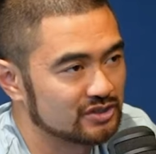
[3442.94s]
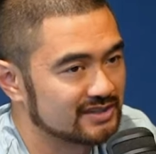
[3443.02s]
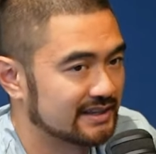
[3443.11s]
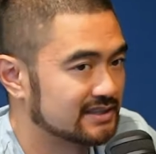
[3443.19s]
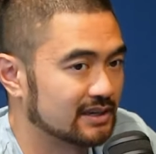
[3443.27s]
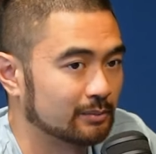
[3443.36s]

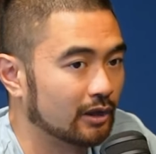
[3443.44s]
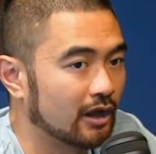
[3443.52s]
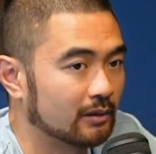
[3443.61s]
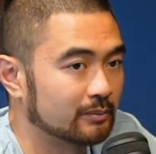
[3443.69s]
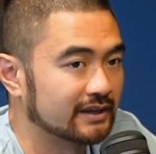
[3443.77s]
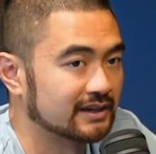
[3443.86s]
just ends up
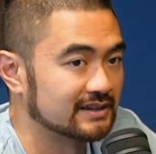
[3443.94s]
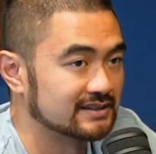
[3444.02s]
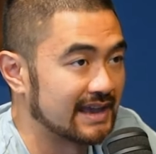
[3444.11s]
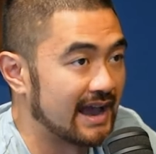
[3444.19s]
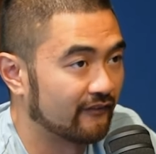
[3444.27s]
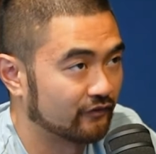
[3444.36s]
long
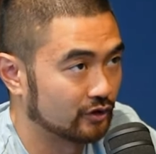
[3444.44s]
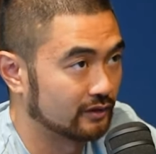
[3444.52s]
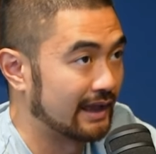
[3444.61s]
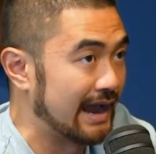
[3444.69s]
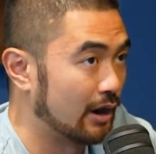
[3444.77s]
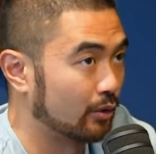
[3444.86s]
because after
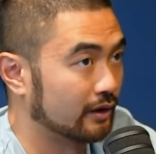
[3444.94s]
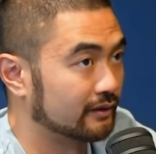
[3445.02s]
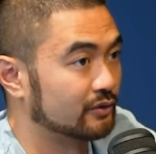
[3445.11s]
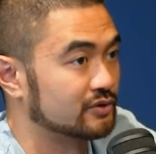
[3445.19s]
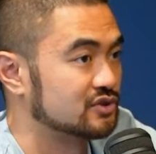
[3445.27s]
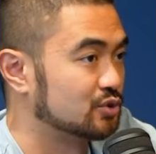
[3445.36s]
the hour,
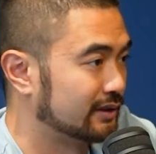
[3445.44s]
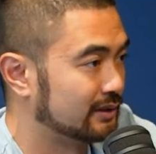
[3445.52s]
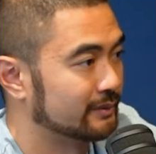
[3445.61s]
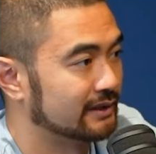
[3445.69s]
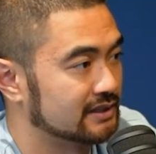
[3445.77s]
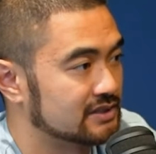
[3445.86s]
there was
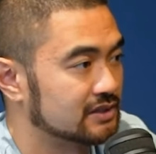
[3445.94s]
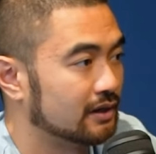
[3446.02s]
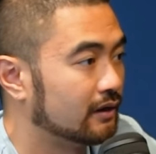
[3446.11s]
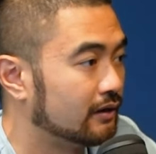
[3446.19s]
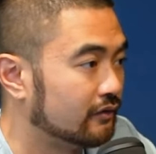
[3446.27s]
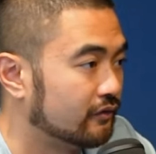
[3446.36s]
20 minutes
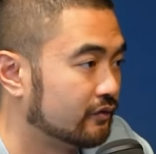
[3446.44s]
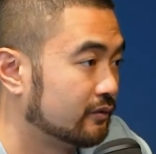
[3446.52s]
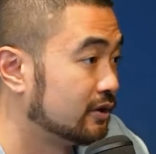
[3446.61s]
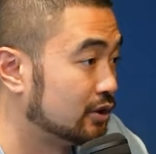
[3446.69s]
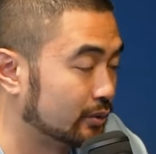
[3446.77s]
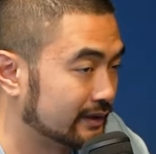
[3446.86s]
of
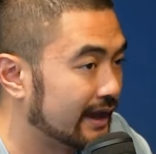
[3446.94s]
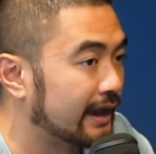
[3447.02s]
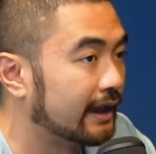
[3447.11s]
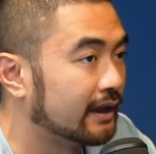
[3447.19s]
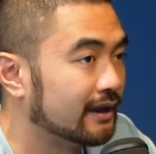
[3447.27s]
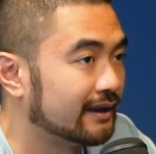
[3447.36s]

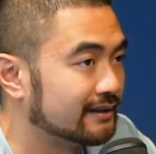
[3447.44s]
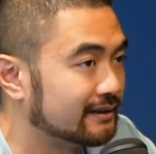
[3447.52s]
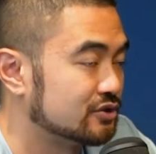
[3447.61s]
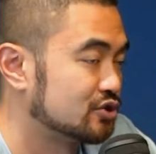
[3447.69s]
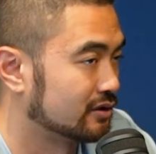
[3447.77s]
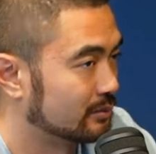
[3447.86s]
Q&A, and
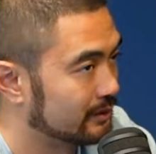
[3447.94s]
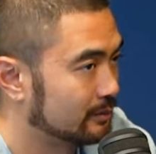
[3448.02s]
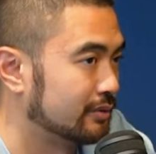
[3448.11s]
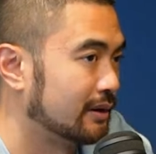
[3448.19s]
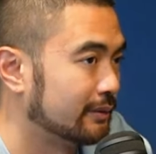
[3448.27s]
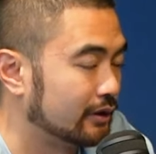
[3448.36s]
it should have
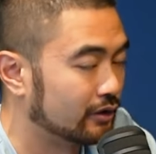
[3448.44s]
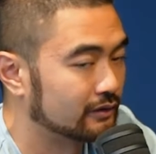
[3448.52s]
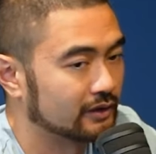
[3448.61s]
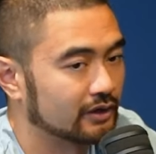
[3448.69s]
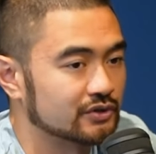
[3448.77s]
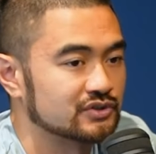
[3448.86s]
been probably
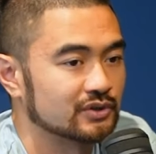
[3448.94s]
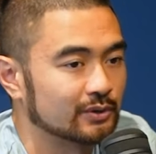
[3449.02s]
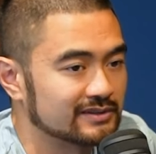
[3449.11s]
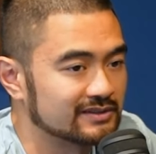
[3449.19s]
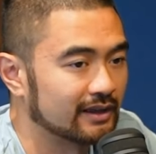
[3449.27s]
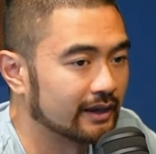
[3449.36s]
earlier. So
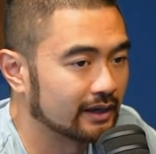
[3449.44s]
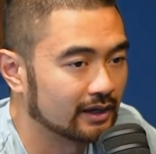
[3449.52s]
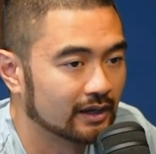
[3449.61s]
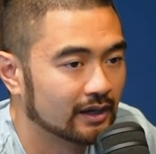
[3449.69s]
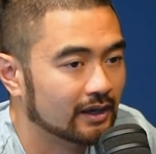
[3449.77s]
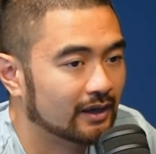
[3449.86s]
it's like,